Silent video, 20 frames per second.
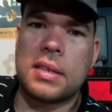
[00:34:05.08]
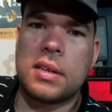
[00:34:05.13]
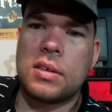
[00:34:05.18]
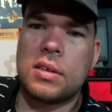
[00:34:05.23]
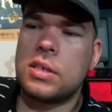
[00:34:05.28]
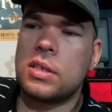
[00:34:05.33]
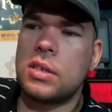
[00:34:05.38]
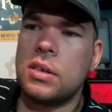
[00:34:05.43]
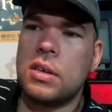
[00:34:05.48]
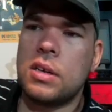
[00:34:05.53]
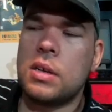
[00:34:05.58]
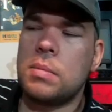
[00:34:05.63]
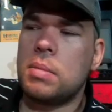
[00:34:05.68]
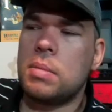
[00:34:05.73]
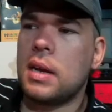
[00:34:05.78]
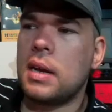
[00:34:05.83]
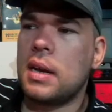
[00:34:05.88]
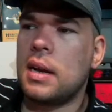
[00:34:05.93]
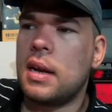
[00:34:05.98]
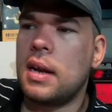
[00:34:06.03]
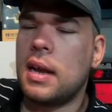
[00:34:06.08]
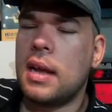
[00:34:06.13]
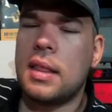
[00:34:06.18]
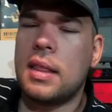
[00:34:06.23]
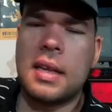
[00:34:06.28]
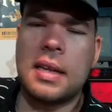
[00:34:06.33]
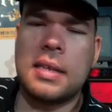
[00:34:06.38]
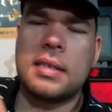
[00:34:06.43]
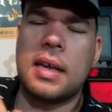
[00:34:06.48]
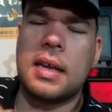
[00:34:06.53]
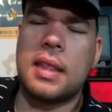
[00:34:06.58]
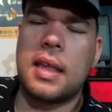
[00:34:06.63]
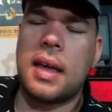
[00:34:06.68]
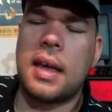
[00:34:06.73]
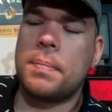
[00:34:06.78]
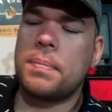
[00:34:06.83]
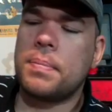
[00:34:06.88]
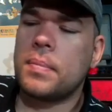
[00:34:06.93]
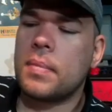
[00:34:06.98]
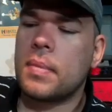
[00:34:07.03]
that are still good to play today, things like
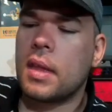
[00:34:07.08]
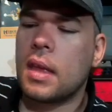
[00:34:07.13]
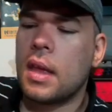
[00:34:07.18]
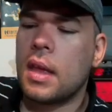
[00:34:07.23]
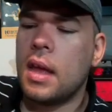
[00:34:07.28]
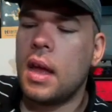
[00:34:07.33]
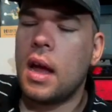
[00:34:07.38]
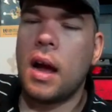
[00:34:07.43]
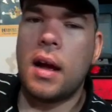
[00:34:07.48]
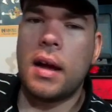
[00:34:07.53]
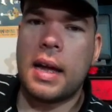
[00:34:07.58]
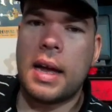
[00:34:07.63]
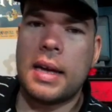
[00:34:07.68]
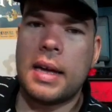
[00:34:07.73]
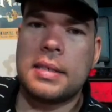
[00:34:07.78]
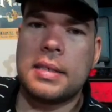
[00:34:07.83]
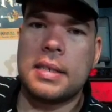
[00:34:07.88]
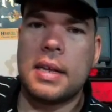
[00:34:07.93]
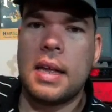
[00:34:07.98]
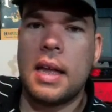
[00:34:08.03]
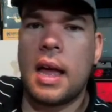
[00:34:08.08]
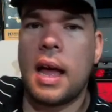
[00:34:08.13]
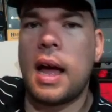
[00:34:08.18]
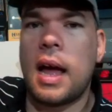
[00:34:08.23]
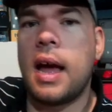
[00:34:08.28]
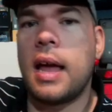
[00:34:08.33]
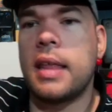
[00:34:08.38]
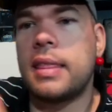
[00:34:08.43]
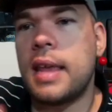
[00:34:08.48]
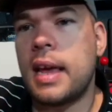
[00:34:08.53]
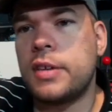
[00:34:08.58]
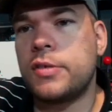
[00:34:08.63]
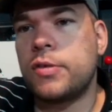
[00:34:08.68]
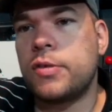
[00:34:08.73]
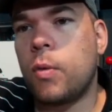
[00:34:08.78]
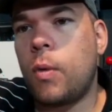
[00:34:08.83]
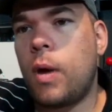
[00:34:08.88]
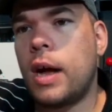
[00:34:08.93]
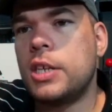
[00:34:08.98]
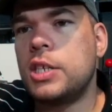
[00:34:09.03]
that. All right, guys, uh, thanks for
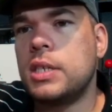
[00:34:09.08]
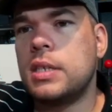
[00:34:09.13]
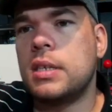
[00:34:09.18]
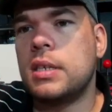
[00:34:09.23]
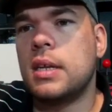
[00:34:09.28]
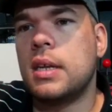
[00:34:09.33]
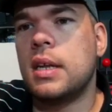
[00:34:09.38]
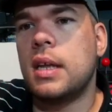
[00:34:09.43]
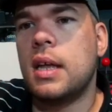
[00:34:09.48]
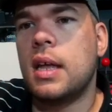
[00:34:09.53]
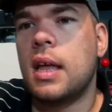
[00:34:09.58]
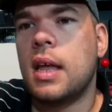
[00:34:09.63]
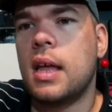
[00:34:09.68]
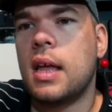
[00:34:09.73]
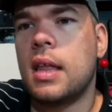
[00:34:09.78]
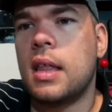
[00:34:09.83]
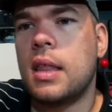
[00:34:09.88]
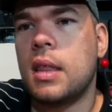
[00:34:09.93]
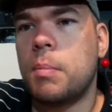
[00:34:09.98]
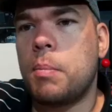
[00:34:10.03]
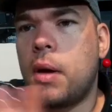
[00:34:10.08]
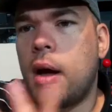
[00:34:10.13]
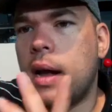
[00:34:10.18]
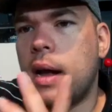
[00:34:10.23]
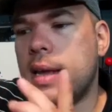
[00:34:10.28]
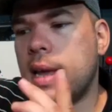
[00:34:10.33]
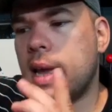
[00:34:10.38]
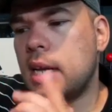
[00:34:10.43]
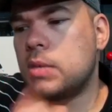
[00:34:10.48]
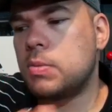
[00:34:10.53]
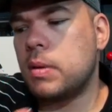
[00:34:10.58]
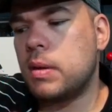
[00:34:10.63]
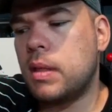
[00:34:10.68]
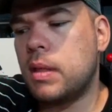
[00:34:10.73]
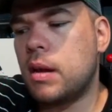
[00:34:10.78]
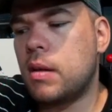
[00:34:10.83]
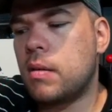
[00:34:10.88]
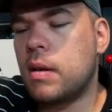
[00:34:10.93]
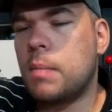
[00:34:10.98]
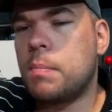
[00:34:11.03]
watching. The podcast will be
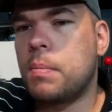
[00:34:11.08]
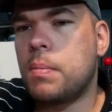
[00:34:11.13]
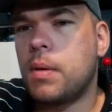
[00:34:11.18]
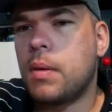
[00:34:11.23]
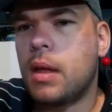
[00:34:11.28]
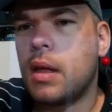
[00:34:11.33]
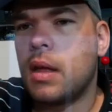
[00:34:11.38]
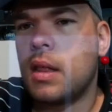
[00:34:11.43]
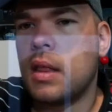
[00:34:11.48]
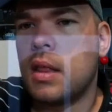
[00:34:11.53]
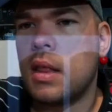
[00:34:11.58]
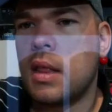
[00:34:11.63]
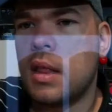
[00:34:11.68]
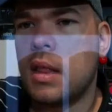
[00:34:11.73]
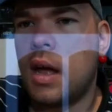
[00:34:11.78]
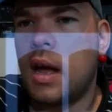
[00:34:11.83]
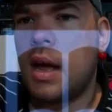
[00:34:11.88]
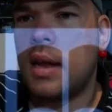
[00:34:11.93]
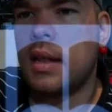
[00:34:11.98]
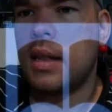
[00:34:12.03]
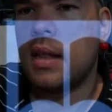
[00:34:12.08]
later up on